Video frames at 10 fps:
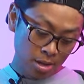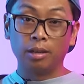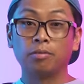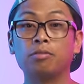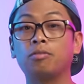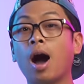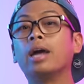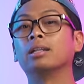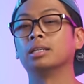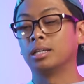And
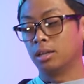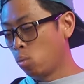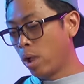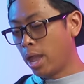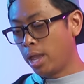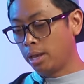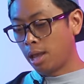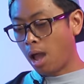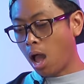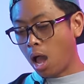finally,
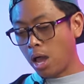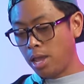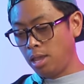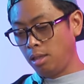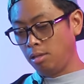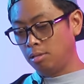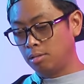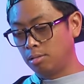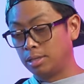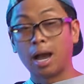when I
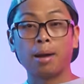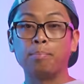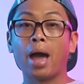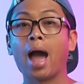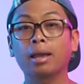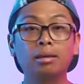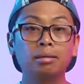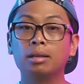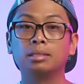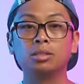got back
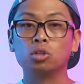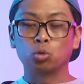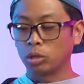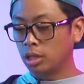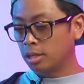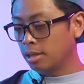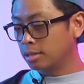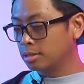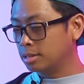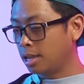into the swing of
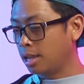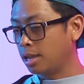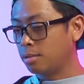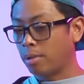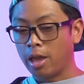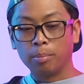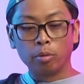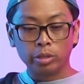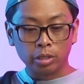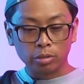things and my
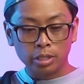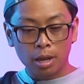elbow healed